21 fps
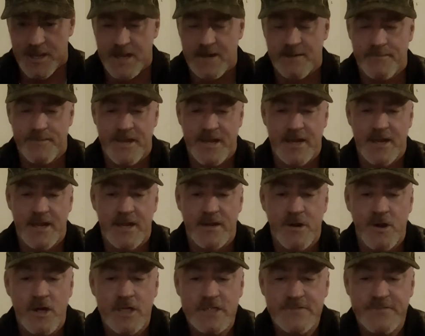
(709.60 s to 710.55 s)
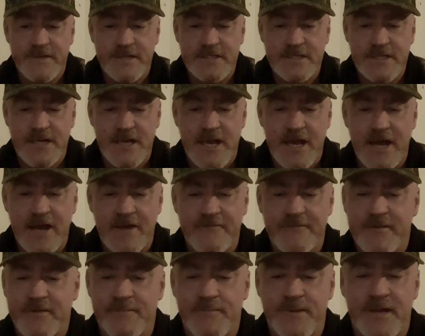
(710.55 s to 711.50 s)
It'd be a nice feature to
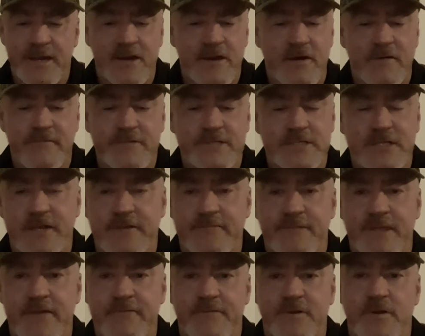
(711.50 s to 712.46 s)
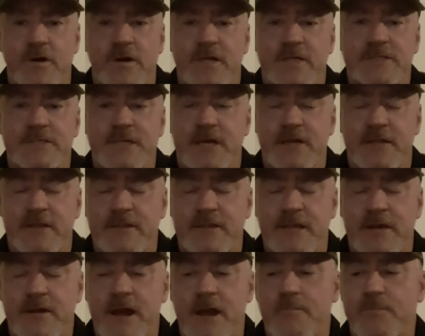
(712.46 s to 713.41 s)
have, but obviously they've got it so that
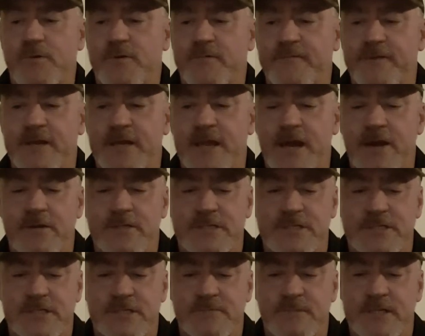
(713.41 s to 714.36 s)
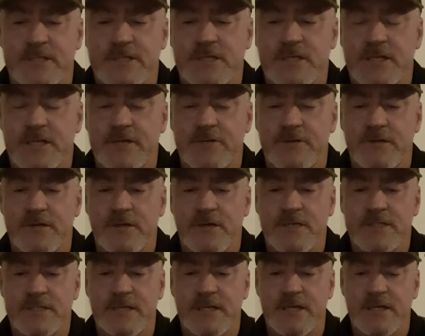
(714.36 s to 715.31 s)
their output video is just much cleaner and
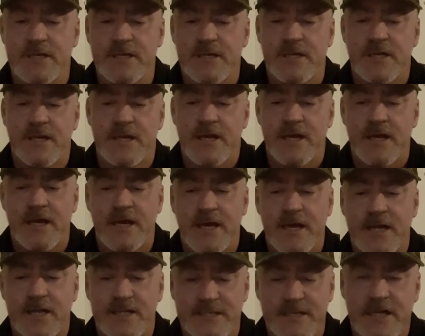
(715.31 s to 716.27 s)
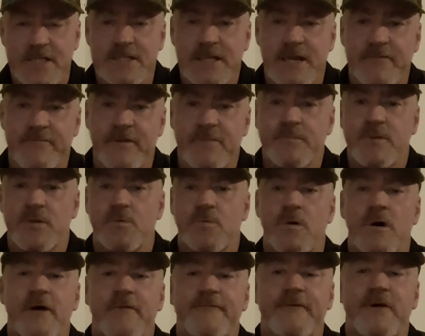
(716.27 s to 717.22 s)
nicer. It does have inbuilt
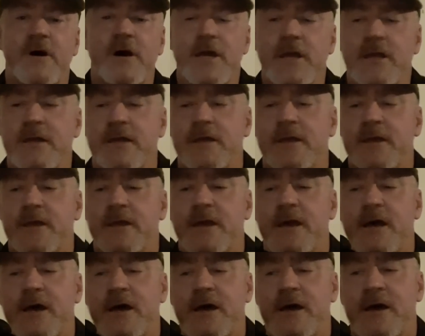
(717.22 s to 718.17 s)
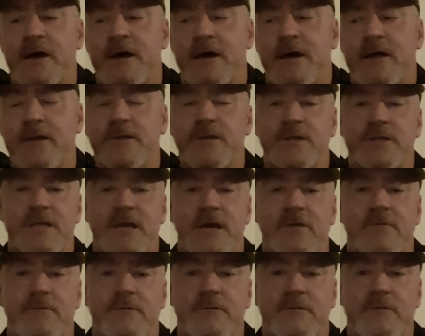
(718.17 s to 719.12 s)
Wi-Fi. You
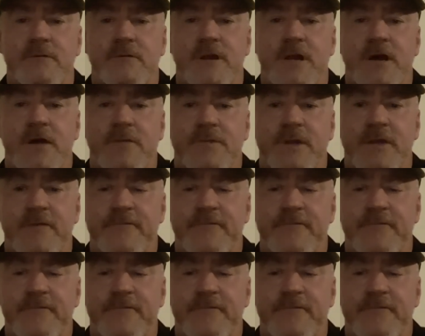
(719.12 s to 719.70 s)
download the